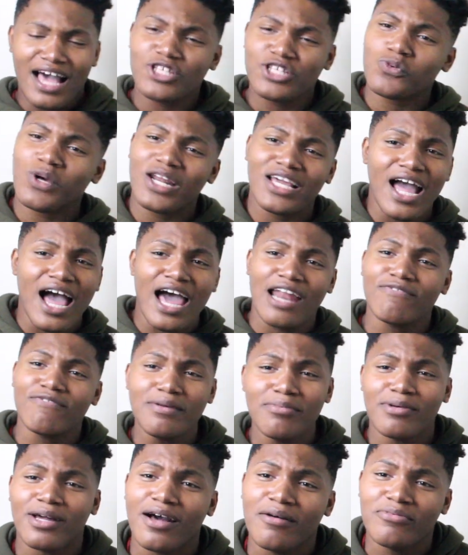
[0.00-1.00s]
swear to God, if
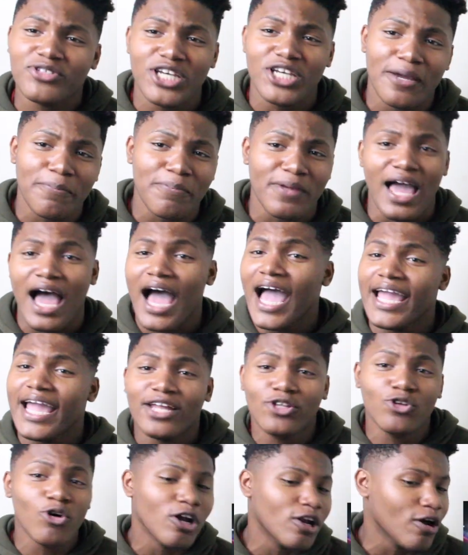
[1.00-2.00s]
he become champion, I
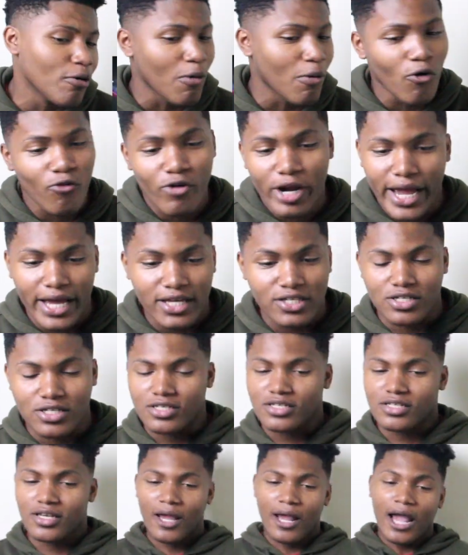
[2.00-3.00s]
ain't doing no more
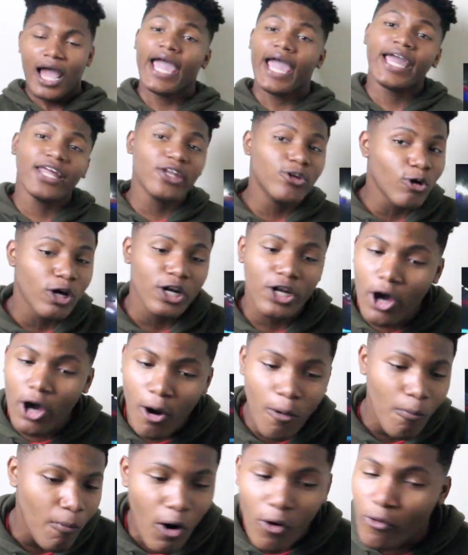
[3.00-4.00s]
reactions. I ain't doing
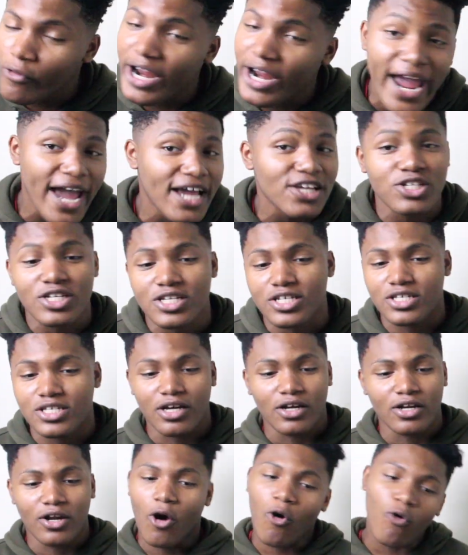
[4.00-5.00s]
no more reactions
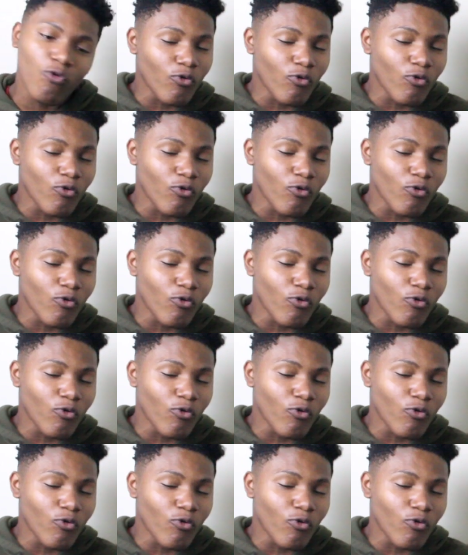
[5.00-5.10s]
to no